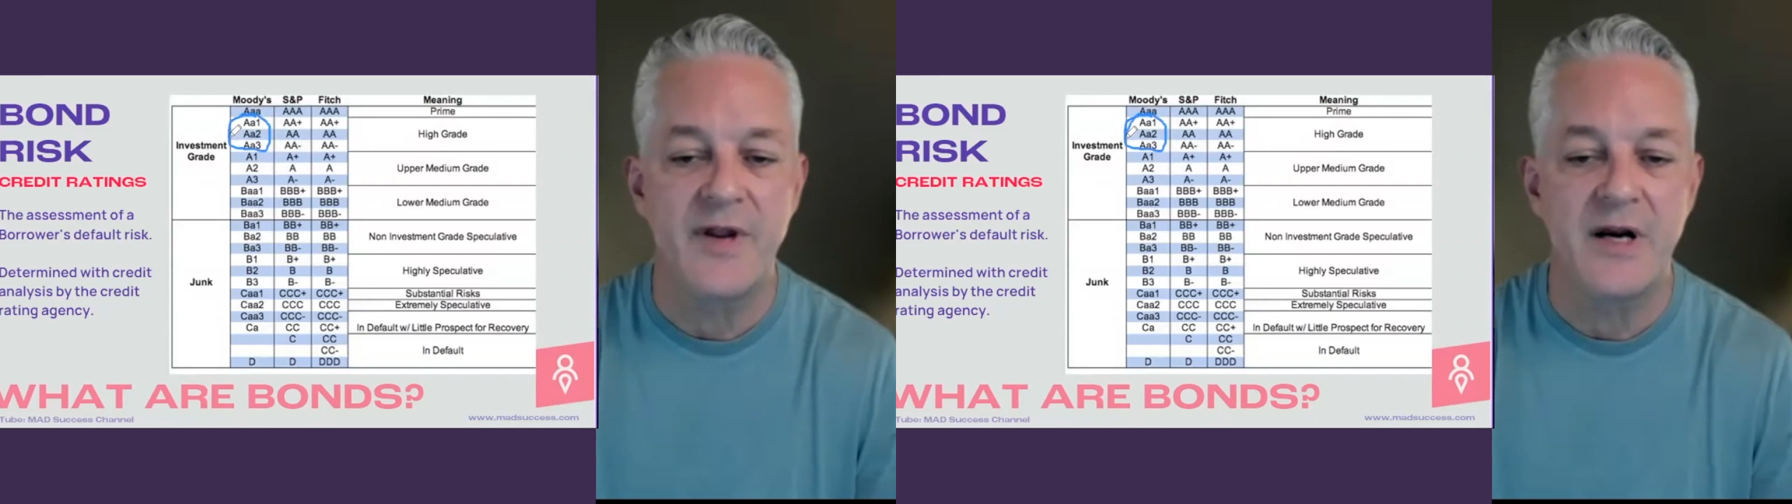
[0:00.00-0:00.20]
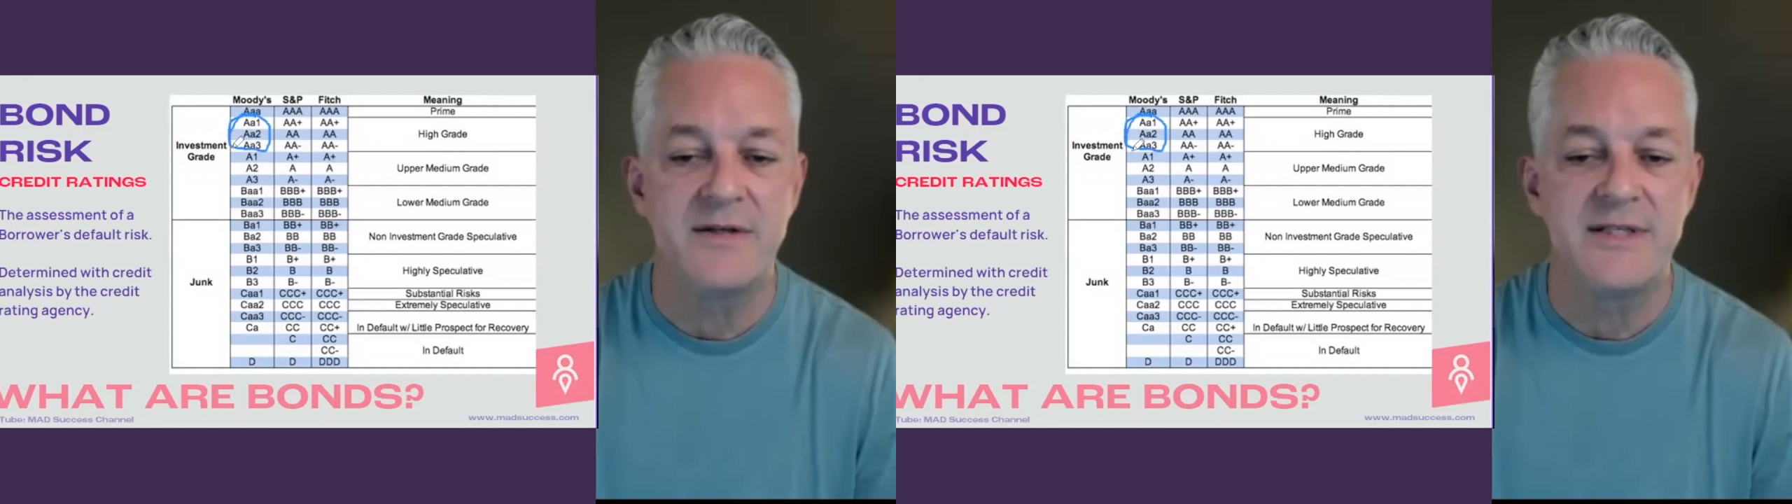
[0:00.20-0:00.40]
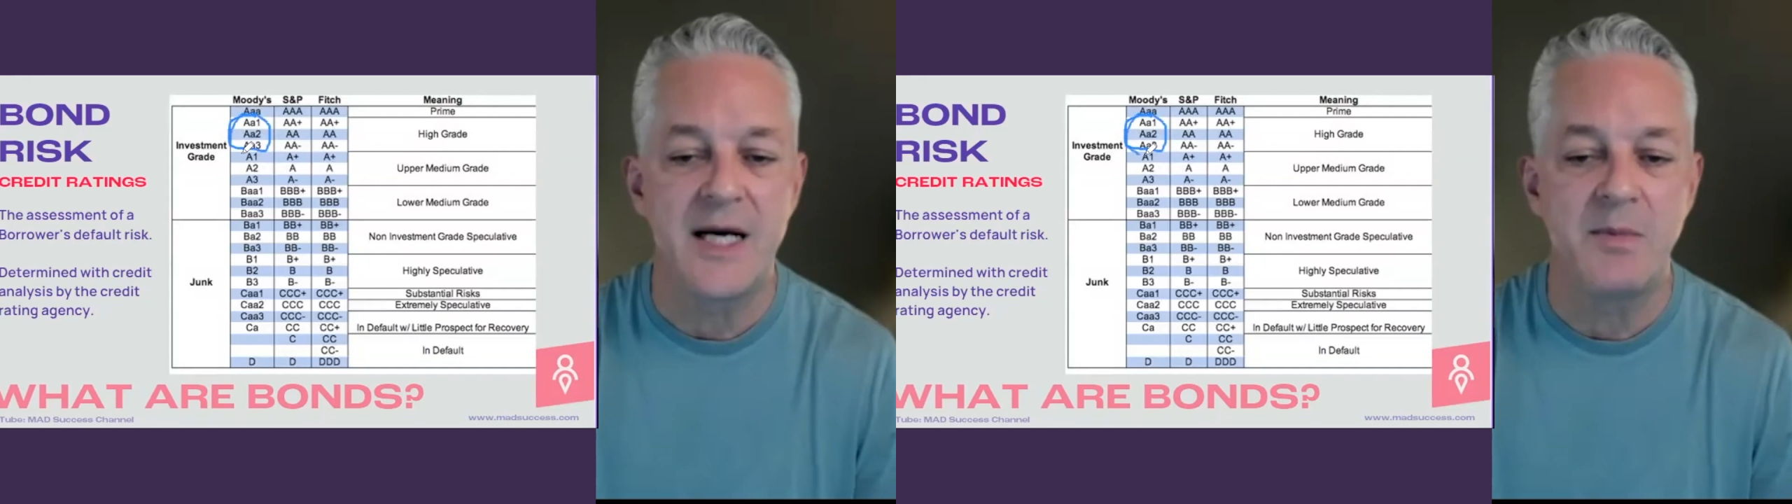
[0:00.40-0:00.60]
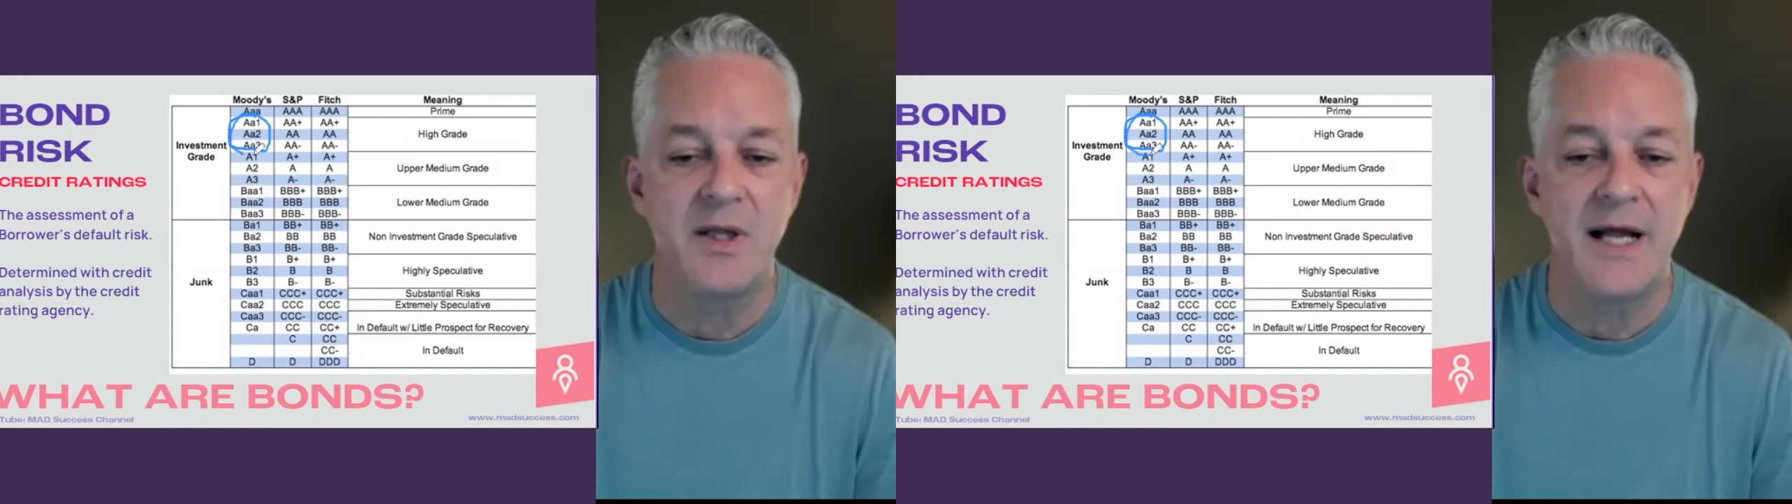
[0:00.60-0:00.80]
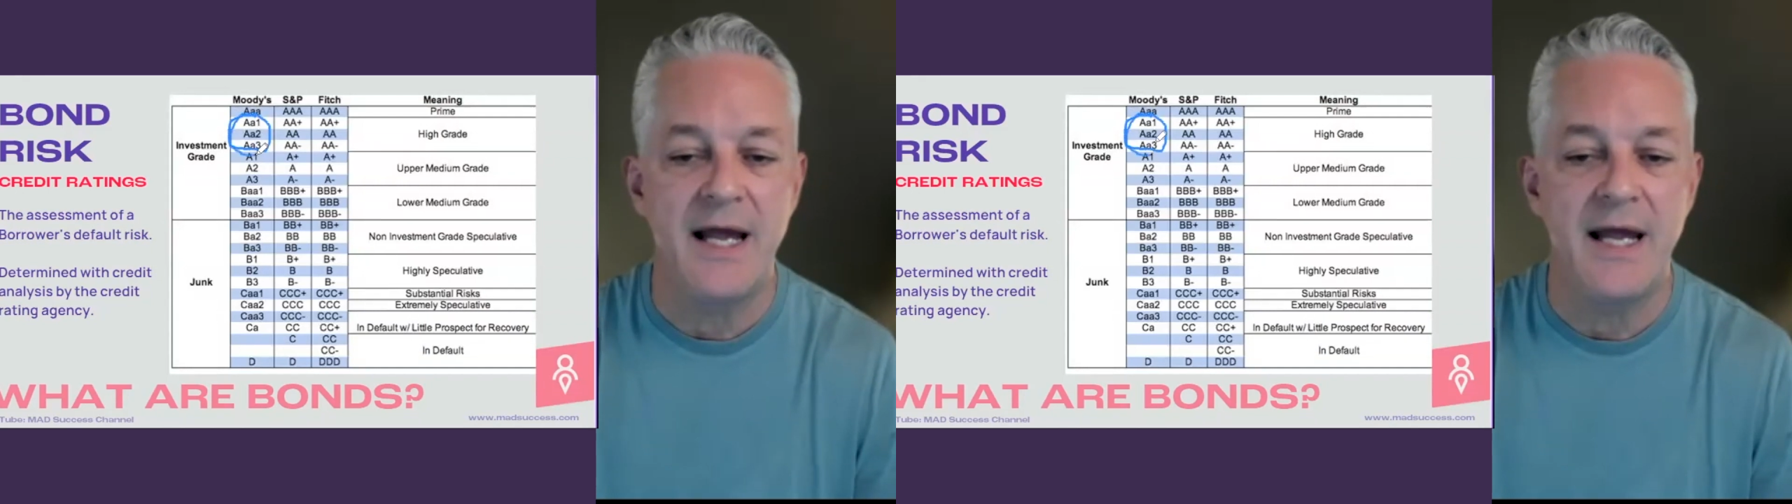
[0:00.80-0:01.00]
their
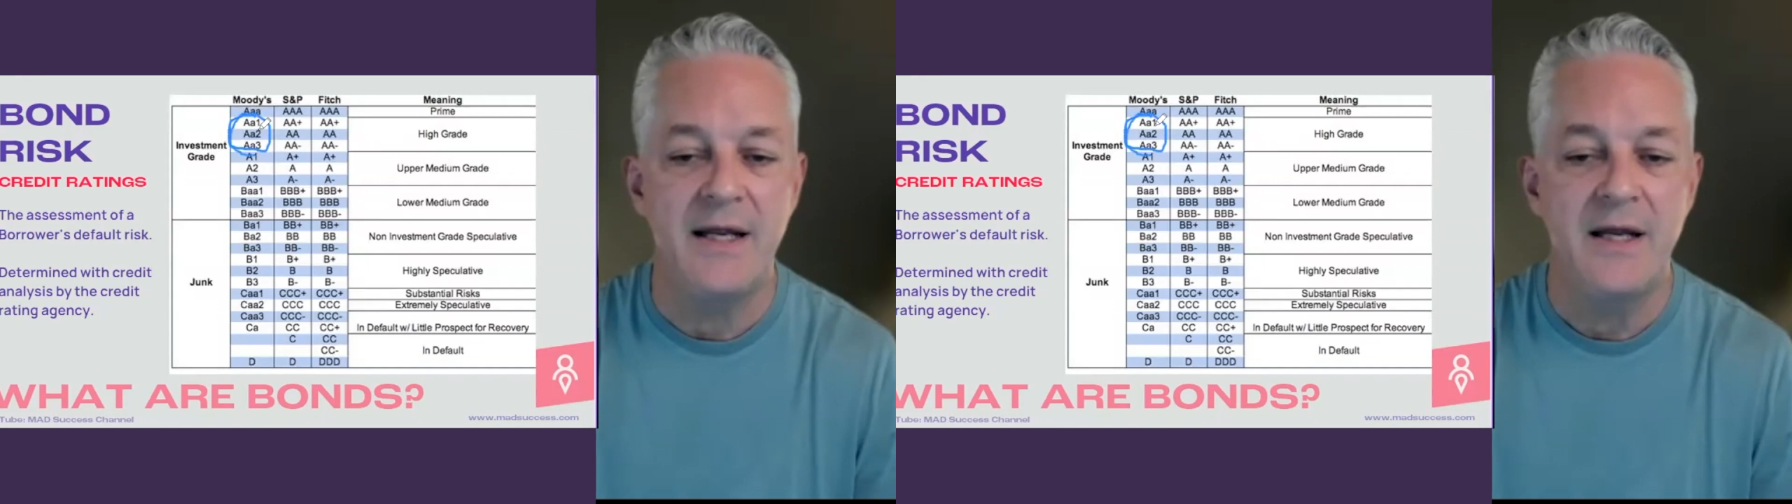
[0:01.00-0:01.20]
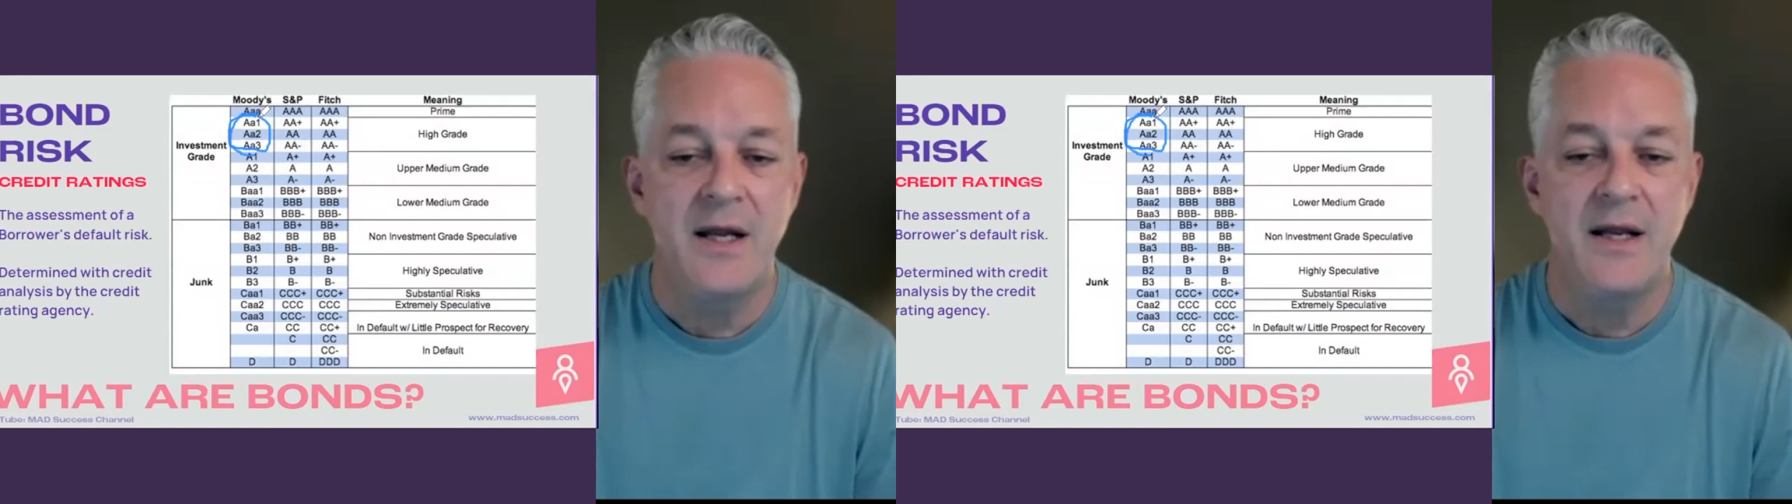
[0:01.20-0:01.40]
double A,